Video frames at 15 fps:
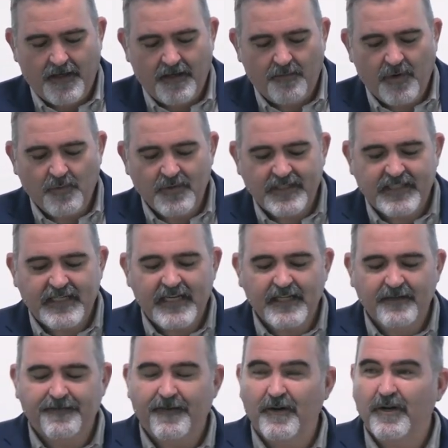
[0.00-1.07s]
And what we see
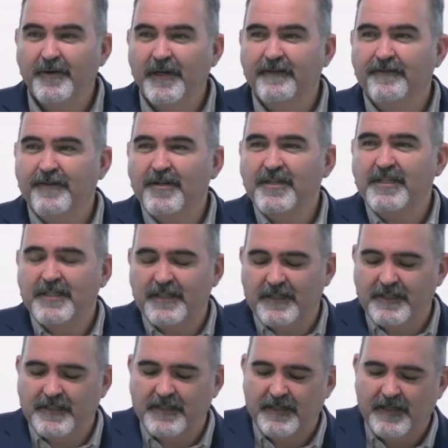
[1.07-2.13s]
in the following
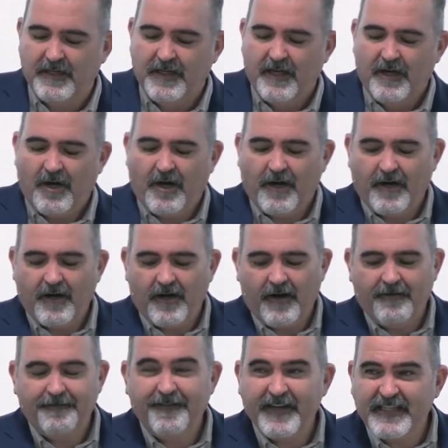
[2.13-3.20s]
verses
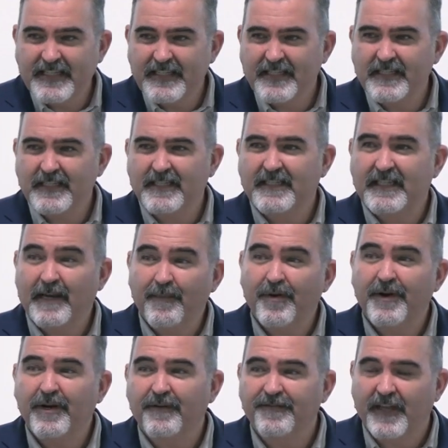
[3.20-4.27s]
are Festus's
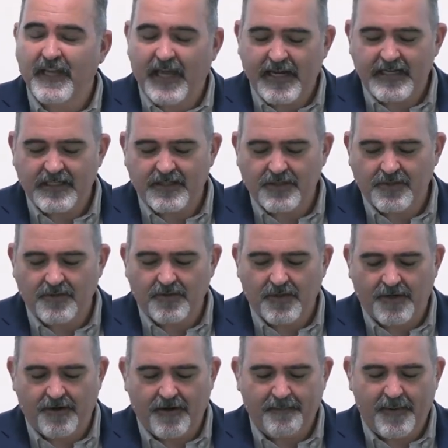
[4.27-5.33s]
summary of the case to
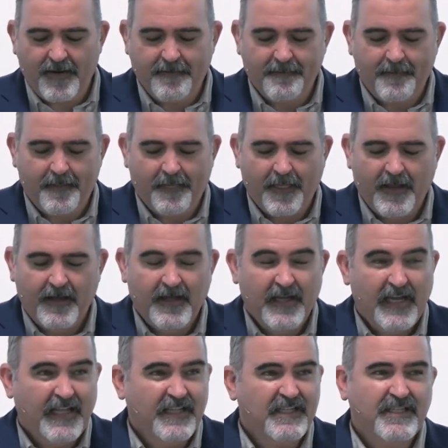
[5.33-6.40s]
Agrippa.
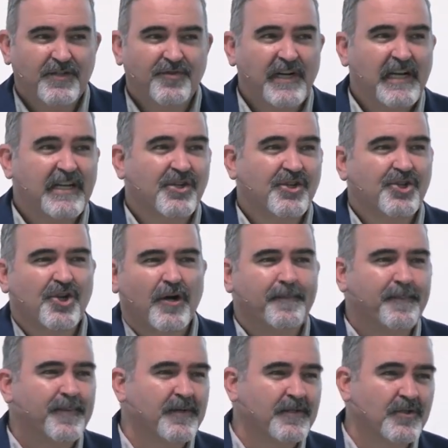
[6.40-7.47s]
And this is really
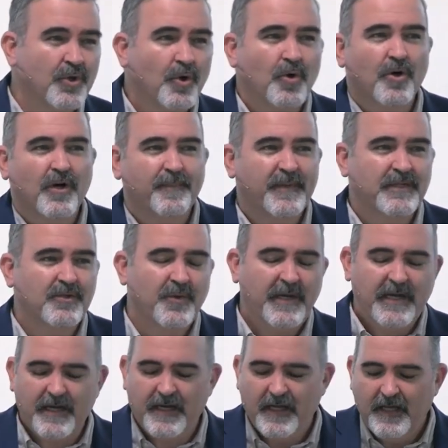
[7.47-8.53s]
shop talk
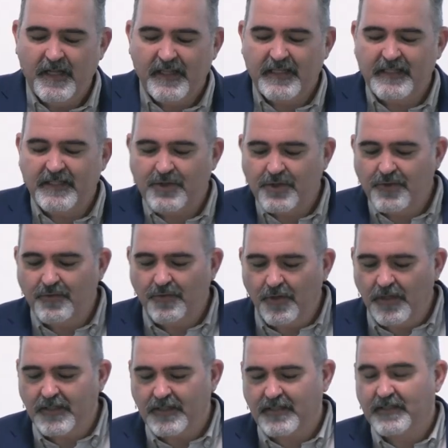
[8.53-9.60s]
between these two
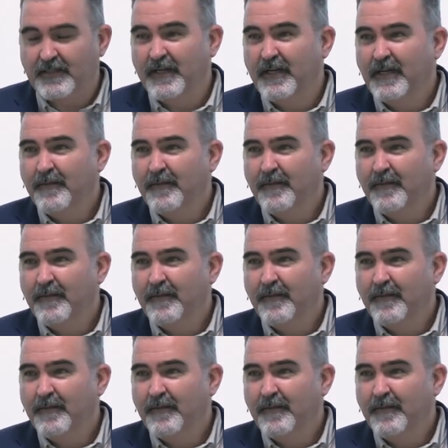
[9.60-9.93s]
rulers.